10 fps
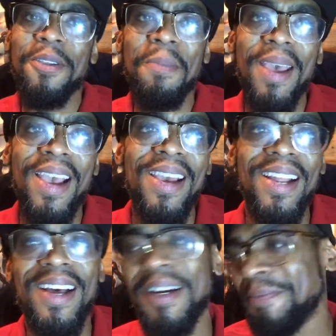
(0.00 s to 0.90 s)
you, man.
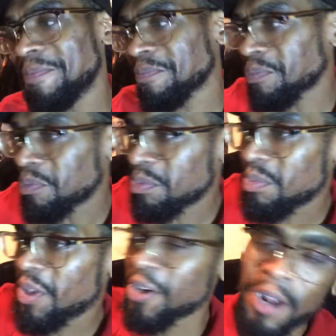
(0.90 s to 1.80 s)

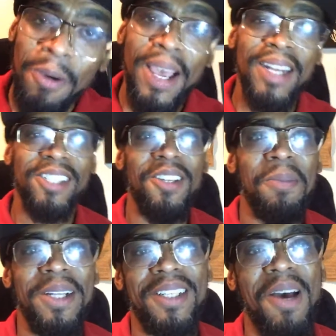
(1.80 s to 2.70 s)
We got a
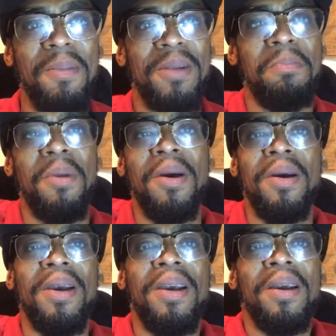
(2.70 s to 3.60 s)
stimulus coming.
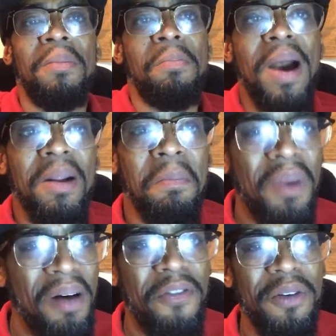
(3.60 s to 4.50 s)
About a
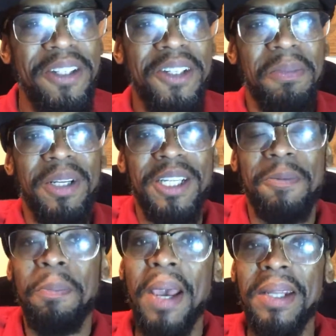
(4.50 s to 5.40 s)
month, we should
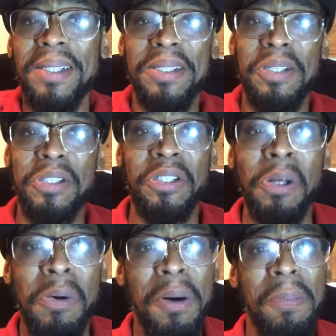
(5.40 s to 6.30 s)
expect it to
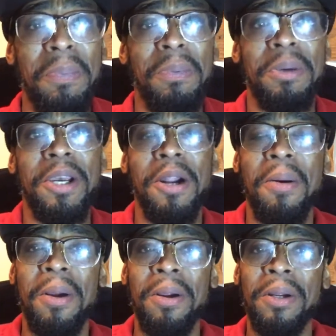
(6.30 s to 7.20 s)
show up in
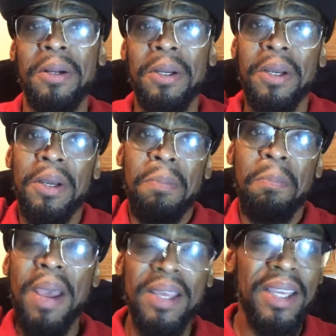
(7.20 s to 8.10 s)
our
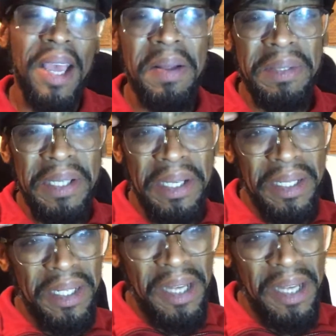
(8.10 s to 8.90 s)
bank accounts as